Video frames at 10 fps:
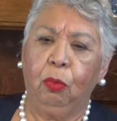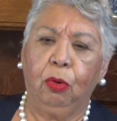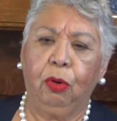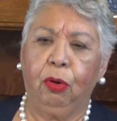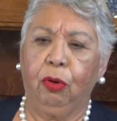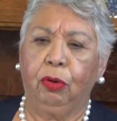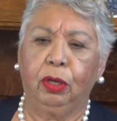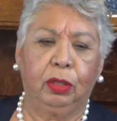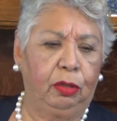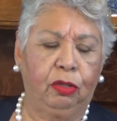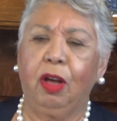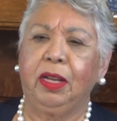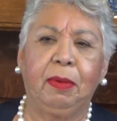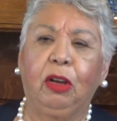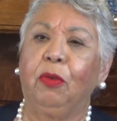were
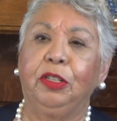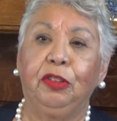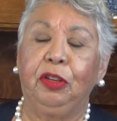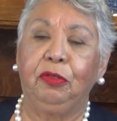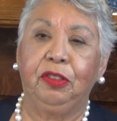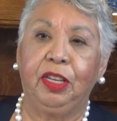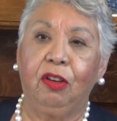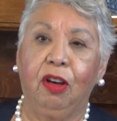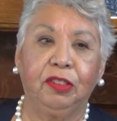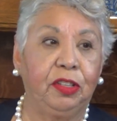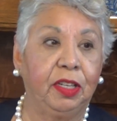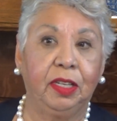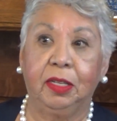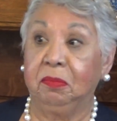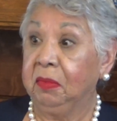talking about going to UT
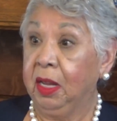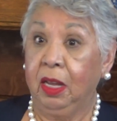Austin, and